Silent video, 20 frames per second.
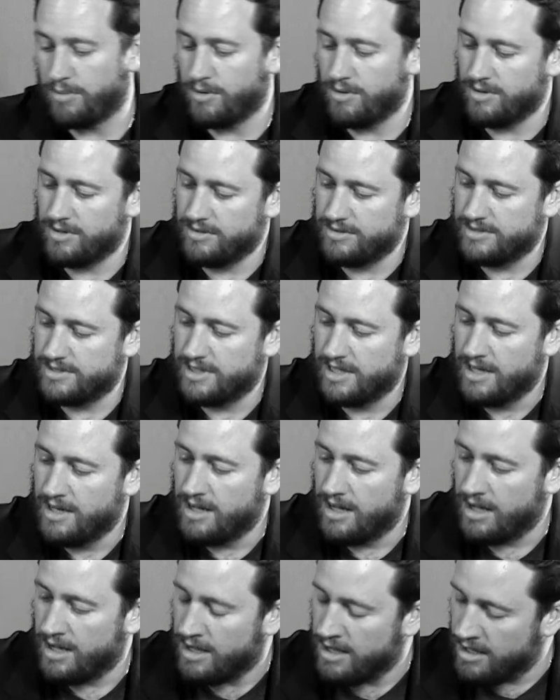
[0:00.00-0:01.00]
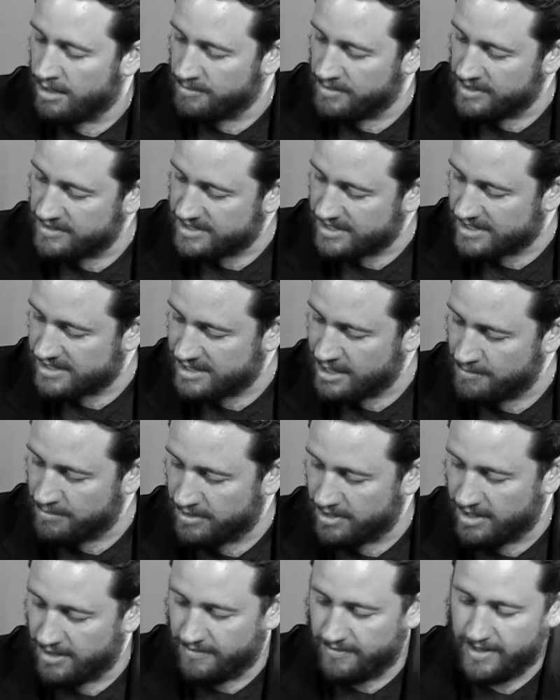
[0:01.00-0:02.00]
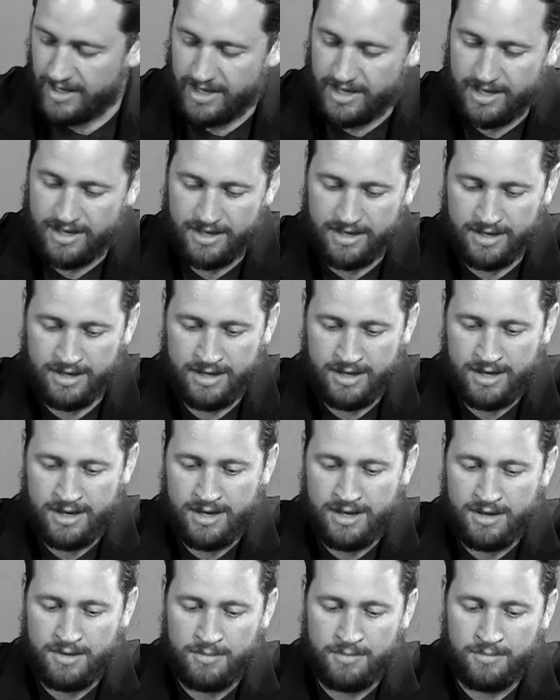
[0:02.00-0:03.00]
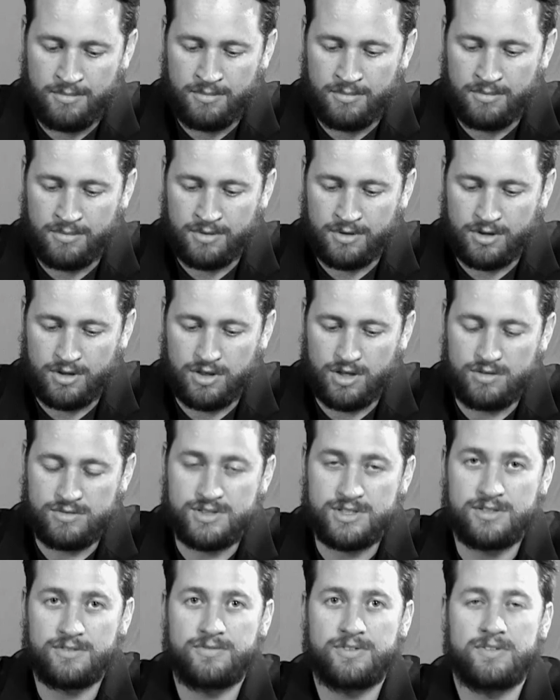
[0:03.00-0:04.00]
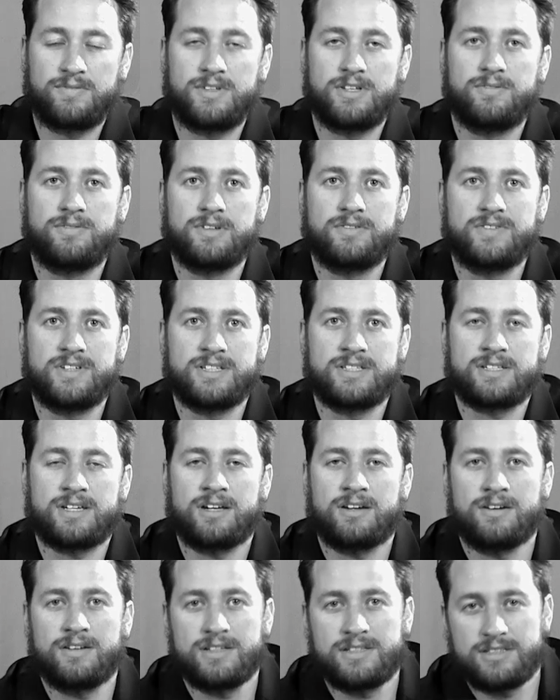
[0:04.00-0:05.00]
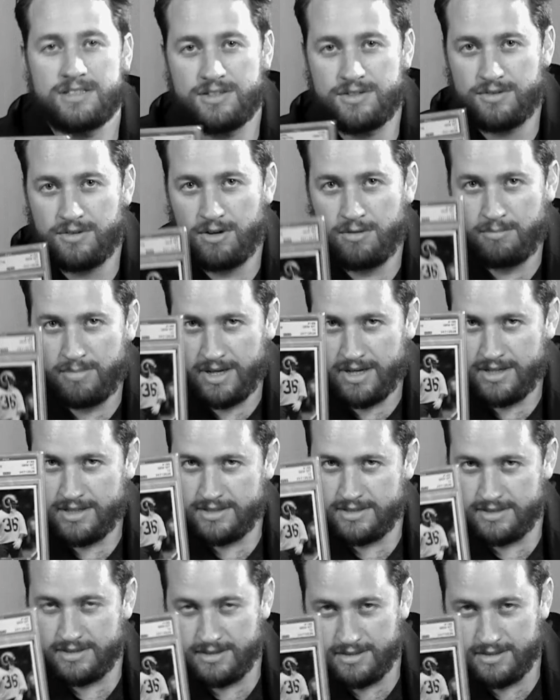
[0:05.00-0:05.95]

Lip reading: borders. Here's an example of a close to 50-50 center. This is a Jerome Bettis